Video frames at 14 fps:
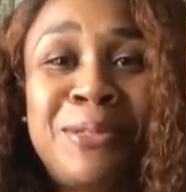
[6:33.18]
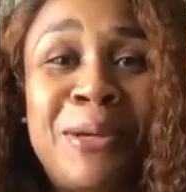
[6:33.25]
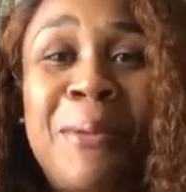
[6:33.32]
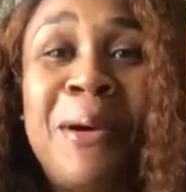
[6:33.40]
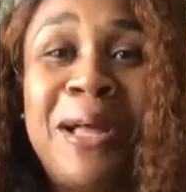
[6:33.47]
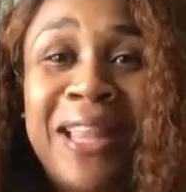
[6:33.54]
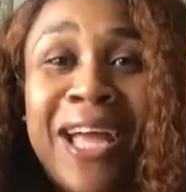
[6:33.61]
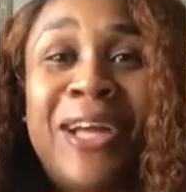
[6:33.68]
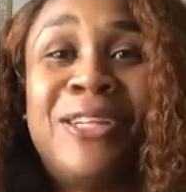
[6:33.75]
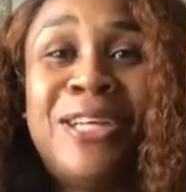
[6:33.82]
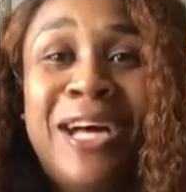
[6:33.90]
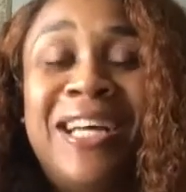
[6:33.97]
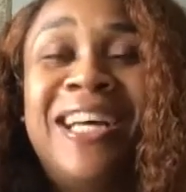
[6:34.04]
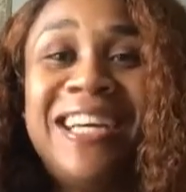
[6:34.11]
so like
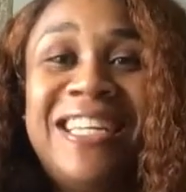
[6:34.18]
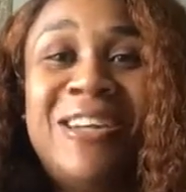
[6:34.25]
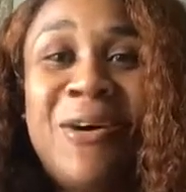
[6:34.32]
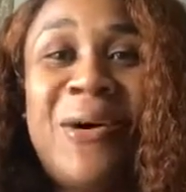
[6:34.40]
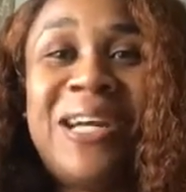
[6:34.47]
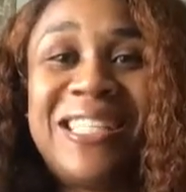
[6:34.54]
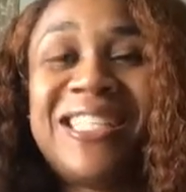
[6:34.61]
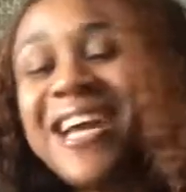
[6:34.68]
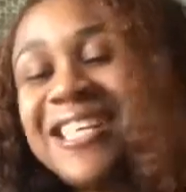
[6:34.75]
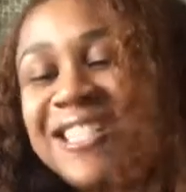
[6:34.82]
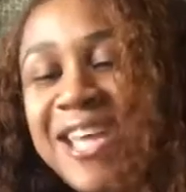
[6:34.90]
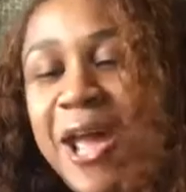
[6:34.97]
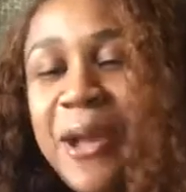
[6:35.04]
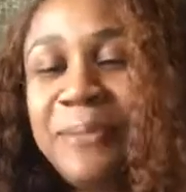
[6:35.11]
a noise
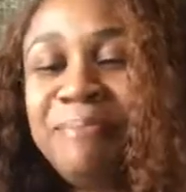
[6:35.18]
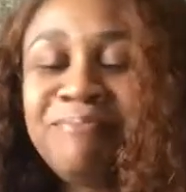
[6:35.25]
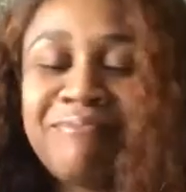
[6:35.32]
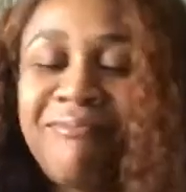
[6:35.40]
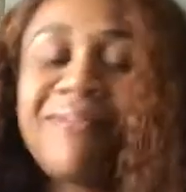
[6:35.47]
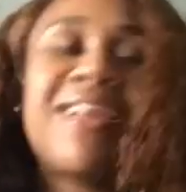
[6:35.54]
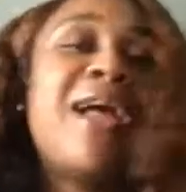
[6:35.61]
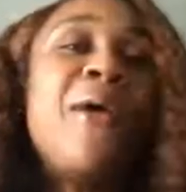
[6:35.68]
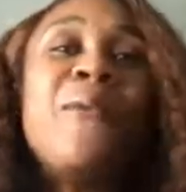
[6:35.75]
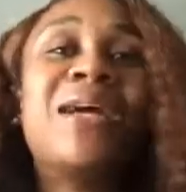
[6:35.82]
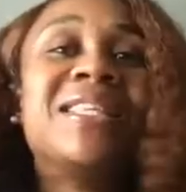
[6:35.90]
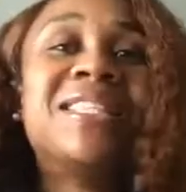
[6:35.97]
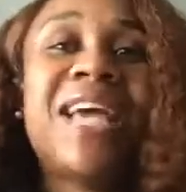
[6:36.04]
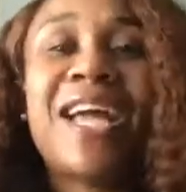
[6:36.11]
like that, and
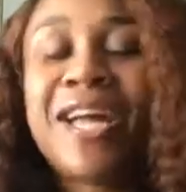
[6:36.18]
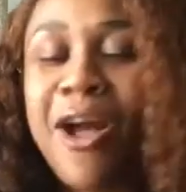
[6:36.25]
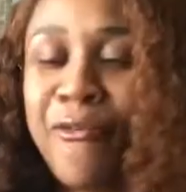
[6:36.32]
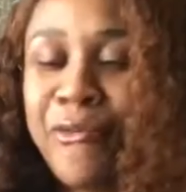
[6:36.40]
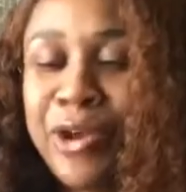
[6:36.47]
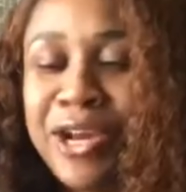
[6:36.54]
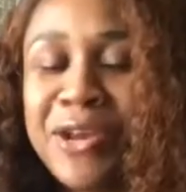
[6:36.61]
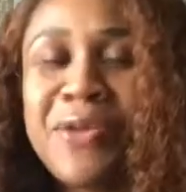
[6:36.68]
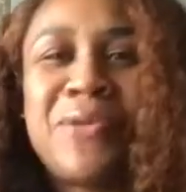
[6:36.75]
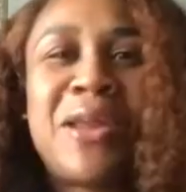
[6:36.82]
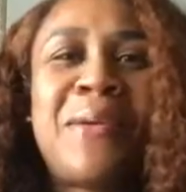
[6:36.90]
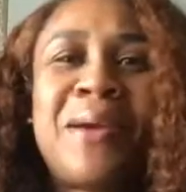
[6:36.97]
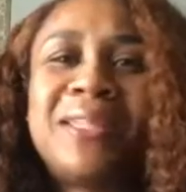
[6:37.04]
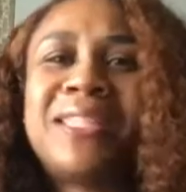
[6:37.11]
we take out running,
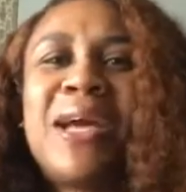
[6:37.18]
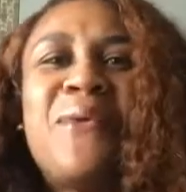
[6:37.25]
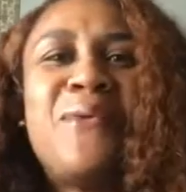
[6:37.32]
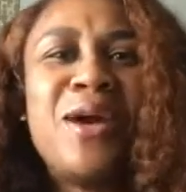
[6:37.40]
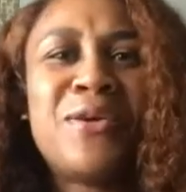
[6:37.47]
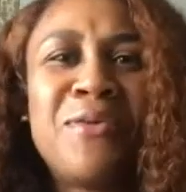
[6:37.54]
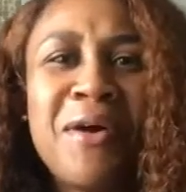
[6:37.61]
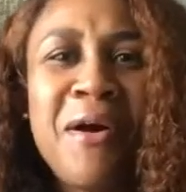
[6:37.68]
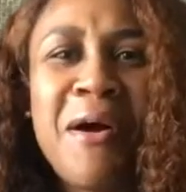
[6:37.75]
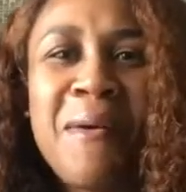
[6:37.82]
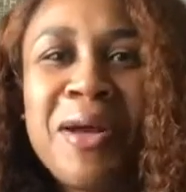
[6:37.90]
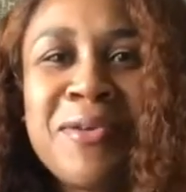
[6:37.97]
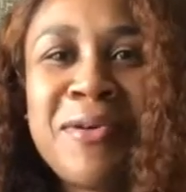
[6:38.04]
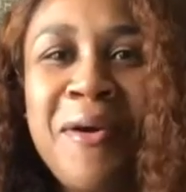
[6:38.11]
and everyone's like, "Where you
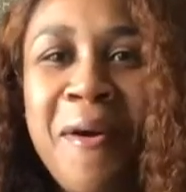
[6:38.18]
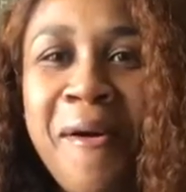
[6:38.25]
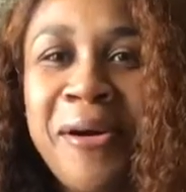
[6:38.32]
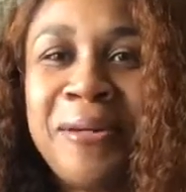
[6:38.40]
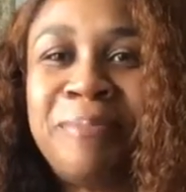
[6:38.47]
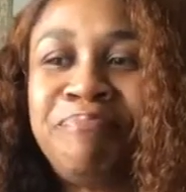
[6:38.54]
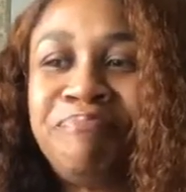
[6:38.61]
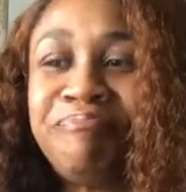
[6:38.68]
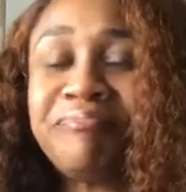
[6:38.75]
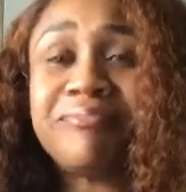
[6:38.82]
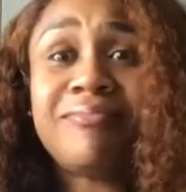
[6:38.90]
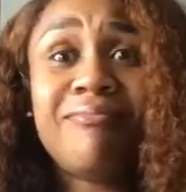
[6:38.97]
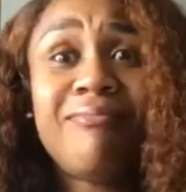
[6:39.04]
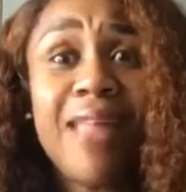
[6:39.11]
going? Where you going?"
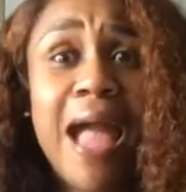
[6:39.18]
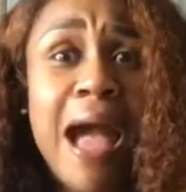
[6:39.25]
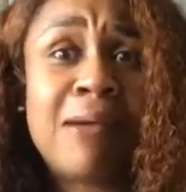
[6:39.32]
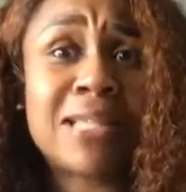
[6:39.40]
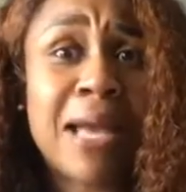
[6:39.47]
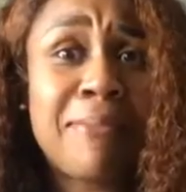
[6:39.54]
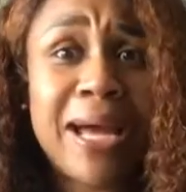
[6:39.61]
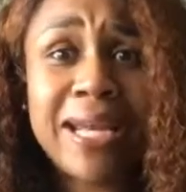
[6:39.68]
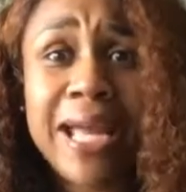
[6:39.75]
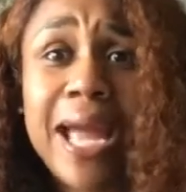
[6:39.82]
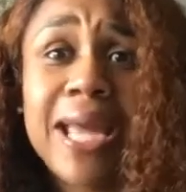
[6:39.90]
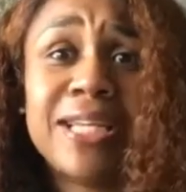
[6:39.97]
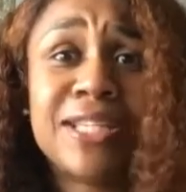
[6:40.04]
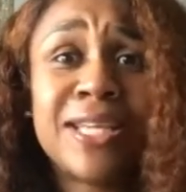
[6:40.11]
I was like, "My
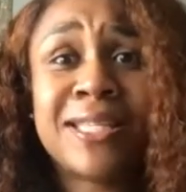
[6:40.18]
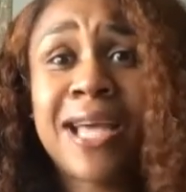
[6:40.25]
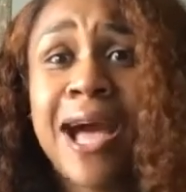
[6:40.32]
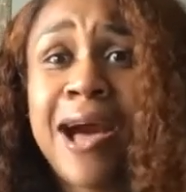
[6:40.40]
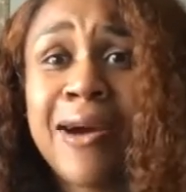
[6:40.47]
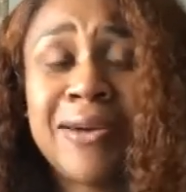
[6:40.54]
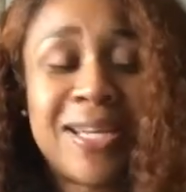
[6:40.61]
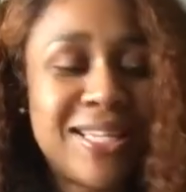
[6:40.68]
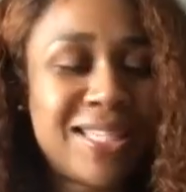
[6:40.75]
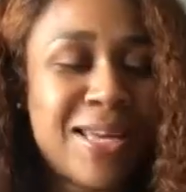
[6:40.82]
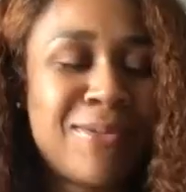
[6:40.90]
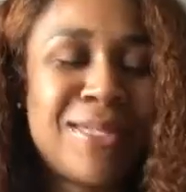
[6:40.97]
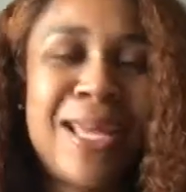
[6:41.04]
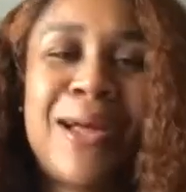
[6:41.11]
daddy just called us."
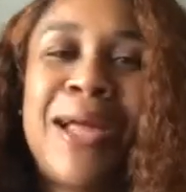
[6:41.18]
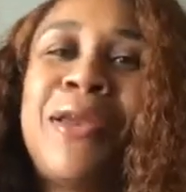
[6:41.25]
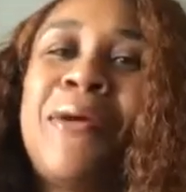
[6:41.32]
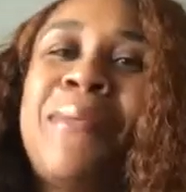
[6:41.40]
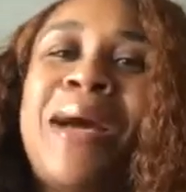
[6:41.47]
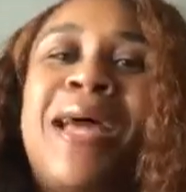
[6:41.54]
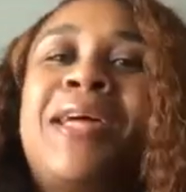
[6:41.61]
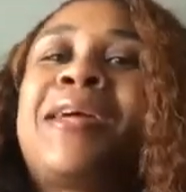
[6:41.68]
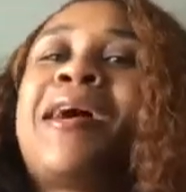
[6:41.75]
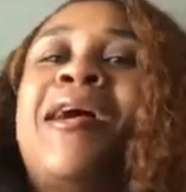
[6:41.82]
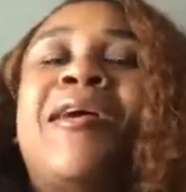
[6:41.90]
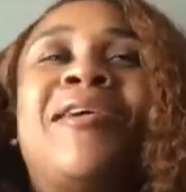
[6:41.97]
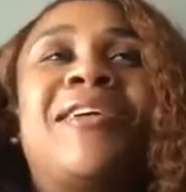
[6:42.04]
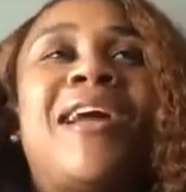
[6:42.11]
They was like, "Ain't nobody
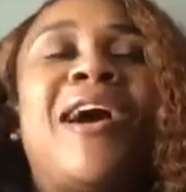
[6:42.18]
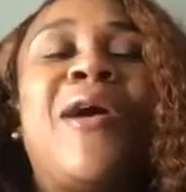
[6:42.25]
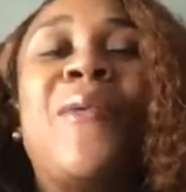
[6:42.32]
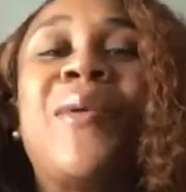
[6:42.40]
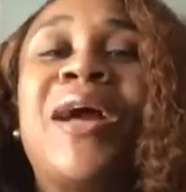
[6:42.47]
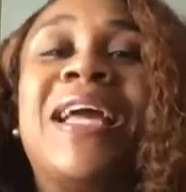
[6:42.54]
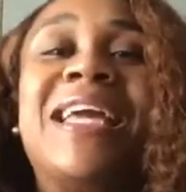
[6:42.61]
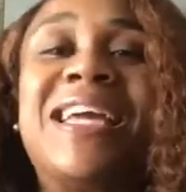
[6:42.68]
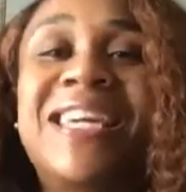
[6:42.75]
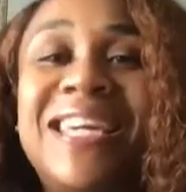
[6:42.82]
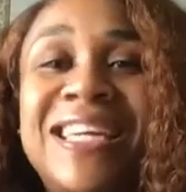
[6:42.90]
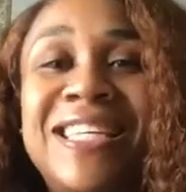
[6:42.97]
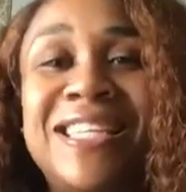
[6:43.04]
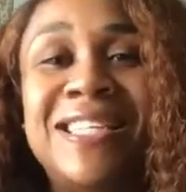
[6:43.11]
call y'all." Well, he
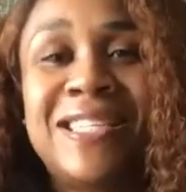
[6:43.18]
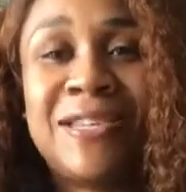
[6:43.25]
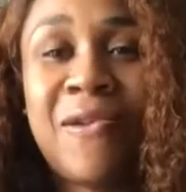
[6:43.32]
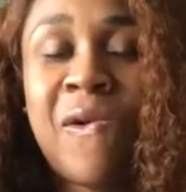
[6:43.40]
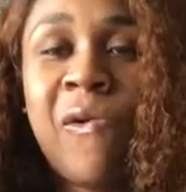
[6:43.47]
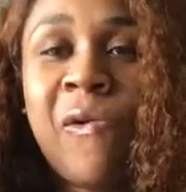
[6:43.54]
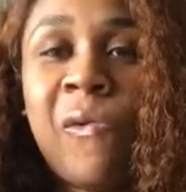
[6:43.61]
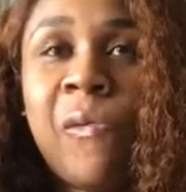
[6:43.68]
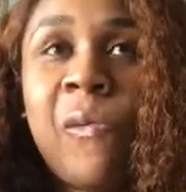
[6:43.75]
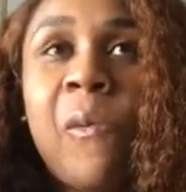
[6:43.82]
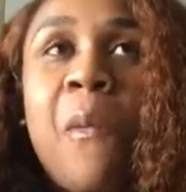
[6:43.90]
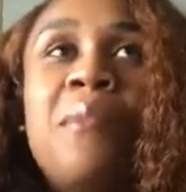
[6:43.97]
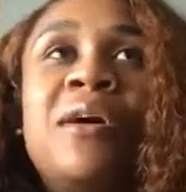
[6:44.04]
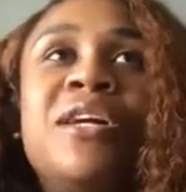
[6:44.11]
couldn't.
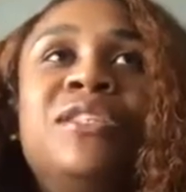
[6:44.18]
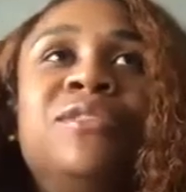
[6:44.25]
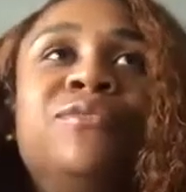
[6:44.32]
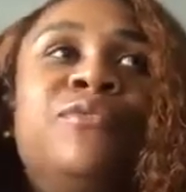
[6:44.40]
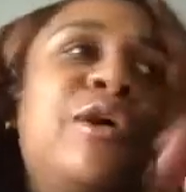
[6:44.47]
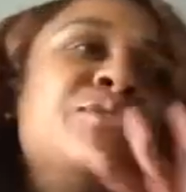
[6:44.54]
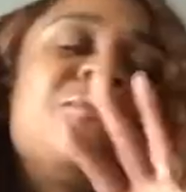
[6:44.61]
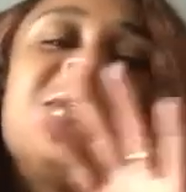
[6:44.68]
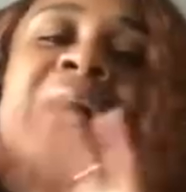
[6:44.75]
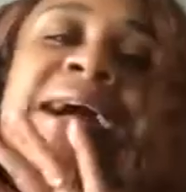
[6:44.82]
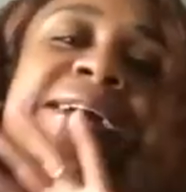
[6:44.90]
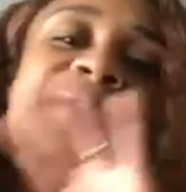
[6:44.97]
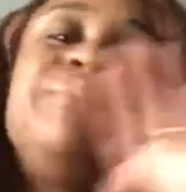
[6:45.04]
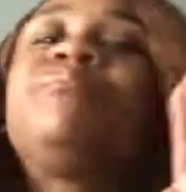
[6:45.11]
His voice was
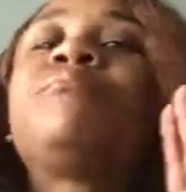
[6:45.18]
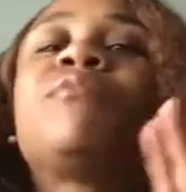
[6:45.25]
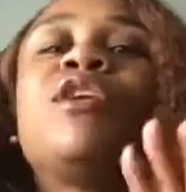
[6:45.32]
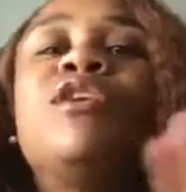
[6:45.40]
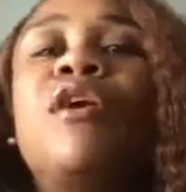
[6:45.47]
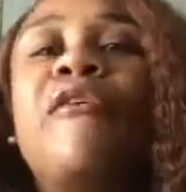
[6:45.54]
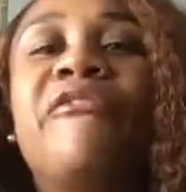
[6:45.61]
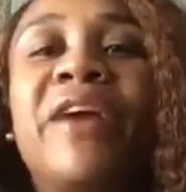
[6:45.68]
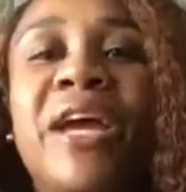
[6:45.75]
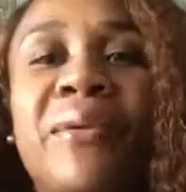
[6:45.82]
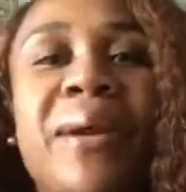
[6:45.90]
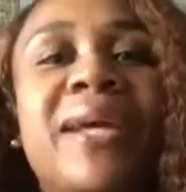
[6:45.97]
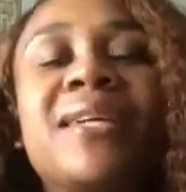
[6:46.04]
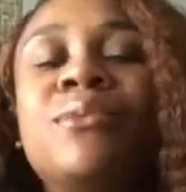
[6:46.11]
like,
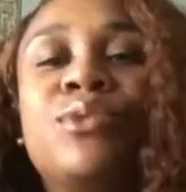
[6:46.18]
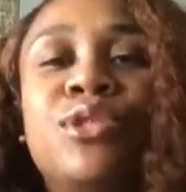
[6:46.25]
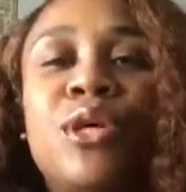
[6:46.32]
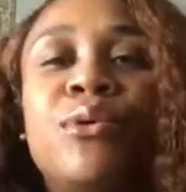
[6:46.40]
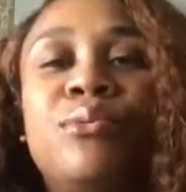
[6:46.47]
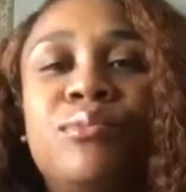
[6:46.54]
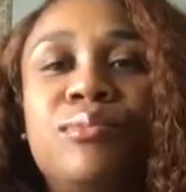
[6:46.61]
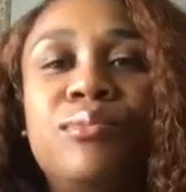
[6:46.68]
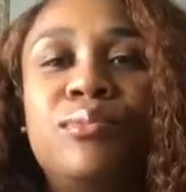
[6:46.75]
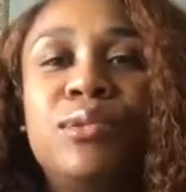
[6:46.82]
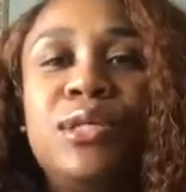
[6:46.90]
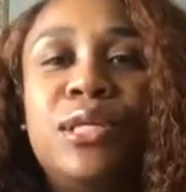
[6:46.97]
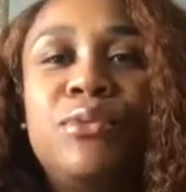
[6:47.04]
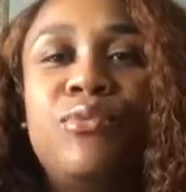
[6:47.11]
fade away because it was so
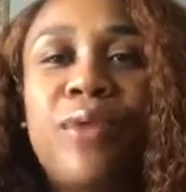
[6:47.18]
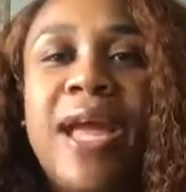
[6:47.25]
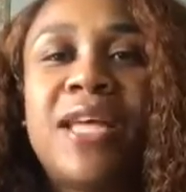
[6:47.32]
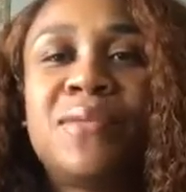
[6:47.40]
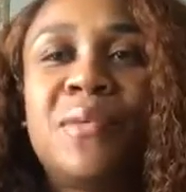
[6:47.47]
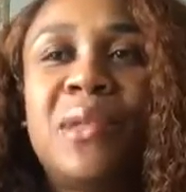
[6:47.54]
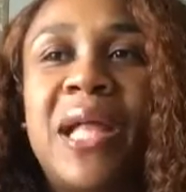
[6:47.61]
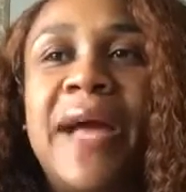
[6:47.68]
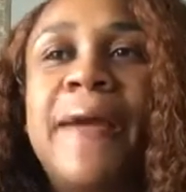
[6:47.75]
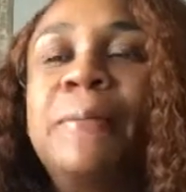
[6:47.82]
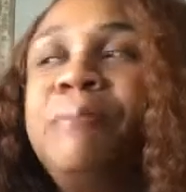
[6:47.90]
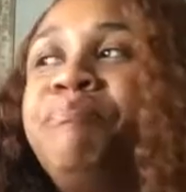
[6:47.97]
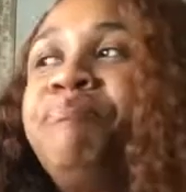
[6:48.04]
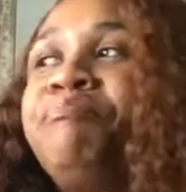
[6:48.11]
raspy.
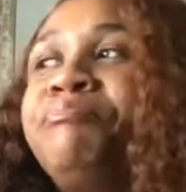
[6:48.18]
Like,